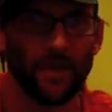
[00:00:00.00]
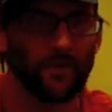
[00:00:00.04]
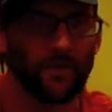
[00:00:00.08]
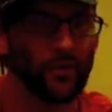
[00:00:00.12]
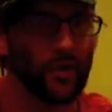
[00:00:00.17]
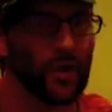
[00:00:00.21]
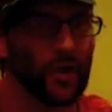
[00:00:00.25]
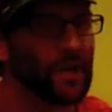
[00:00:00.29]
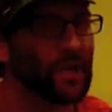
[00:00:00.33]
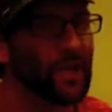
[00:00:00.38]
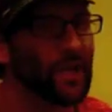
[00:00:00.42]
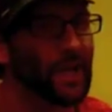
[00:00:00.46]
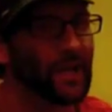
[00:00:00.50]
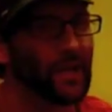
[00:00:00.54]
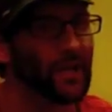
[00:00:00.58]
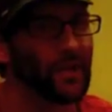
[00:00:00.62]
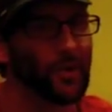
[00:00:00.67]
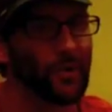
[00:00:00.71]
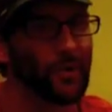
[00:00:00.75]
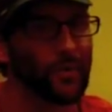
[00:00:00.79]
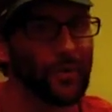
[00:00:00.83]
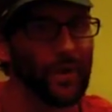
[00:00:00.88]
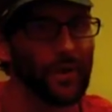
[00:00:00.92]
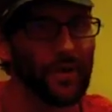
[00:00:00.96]
And I've created like a
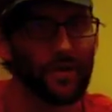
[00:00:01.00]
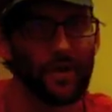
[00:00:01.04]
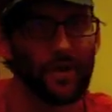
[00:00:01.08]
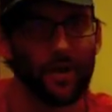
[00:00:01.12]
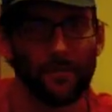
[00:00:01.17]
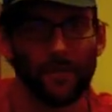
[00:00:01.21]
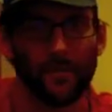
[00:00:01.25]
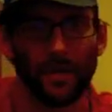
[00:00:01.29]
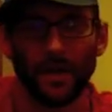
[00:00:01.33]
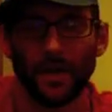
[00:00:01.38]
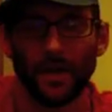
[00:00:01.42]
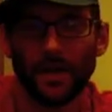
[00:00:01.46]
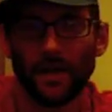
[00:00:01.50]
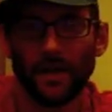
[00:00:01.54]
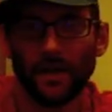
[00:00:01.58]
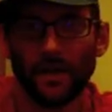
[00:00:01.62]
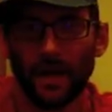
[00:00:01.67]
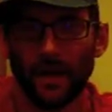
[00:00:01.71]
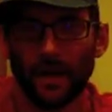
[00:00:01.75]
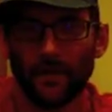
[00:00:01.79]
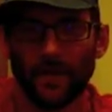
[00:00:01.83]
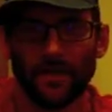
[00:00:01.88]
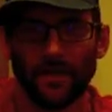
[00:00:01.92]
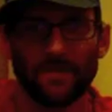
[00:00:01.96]
little rhythm,
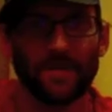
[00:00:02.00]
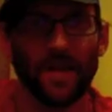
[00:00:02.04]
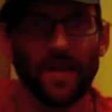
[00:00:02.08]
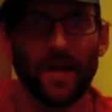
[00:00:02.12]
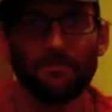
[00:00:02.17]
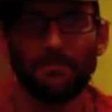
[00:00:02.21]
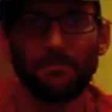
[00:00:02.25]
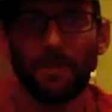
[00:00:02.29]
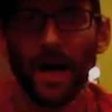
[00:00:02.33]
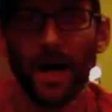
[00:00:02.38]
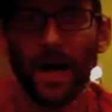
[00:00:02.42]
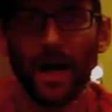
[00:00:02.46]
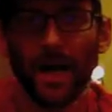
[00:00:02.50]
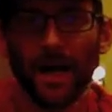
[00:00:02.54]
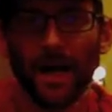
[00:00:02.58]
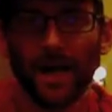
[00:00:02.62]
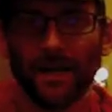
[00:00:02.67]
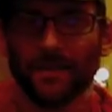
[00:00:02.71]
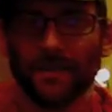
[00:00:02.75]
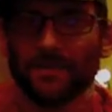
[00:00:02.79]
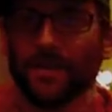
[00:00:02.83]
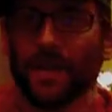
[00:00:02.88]
and that's not mine.